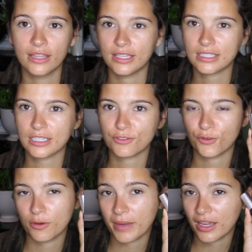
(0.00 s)
This is
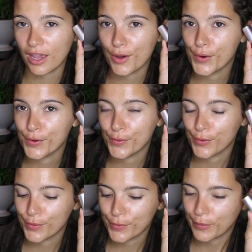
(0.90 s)
for my
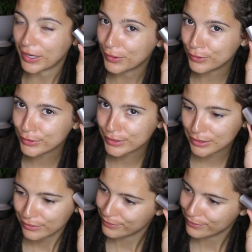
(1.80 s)
wrinkles.